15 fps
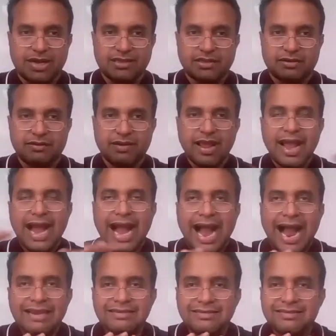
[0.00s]
matram,
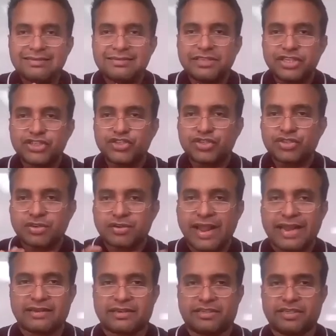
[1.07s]

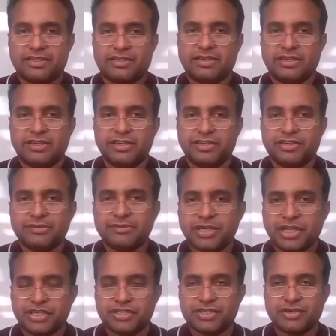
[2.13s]
undistracted
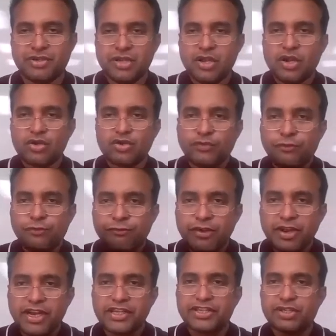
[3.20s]
determination to
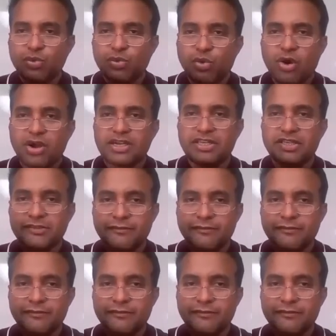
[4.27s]
finish what his